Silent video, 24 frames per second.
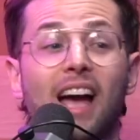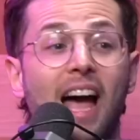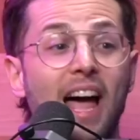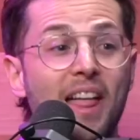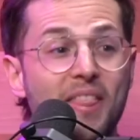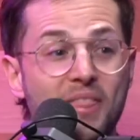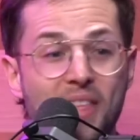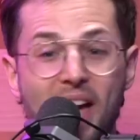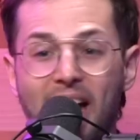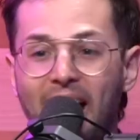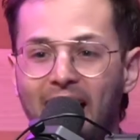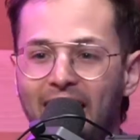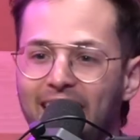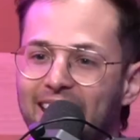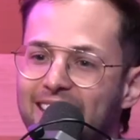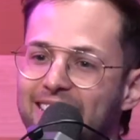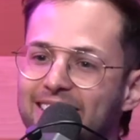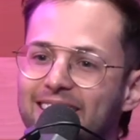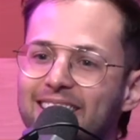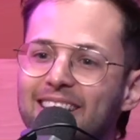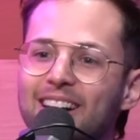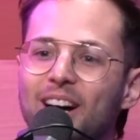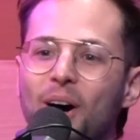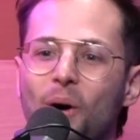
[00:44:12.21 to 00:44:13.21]
And
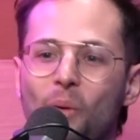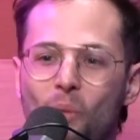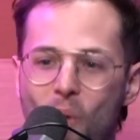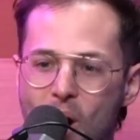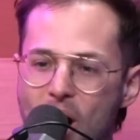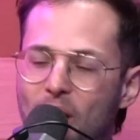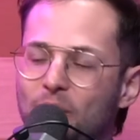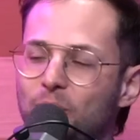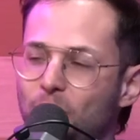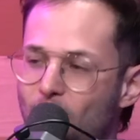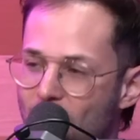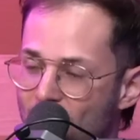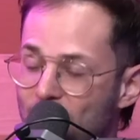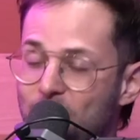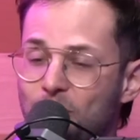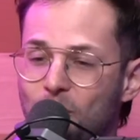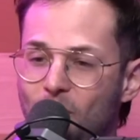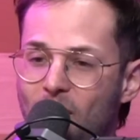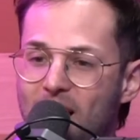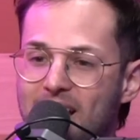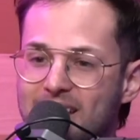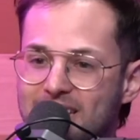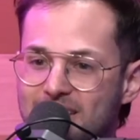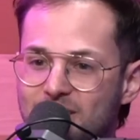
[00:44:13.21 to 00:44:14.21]
then Wild Wild
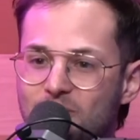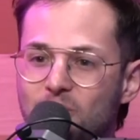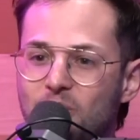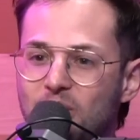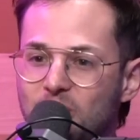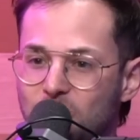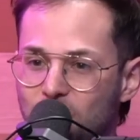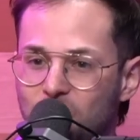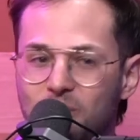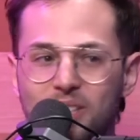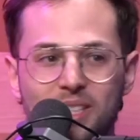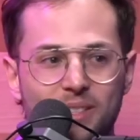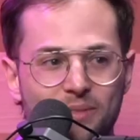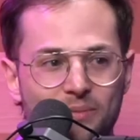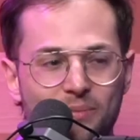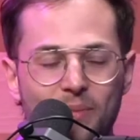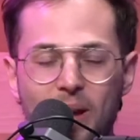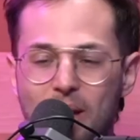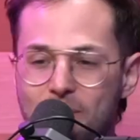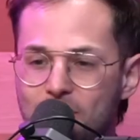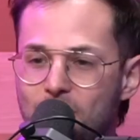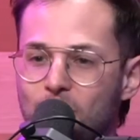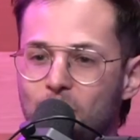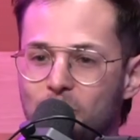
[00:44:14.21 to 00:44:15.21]
West, which we
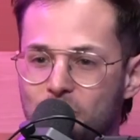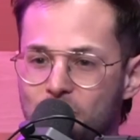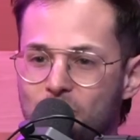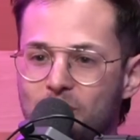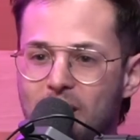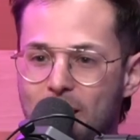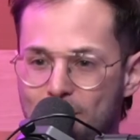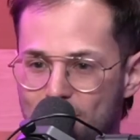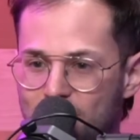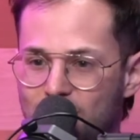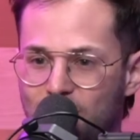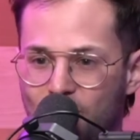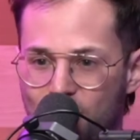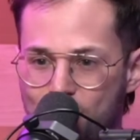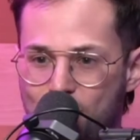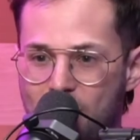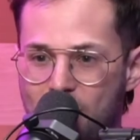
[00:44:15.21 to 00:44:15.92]
maybe will do an episode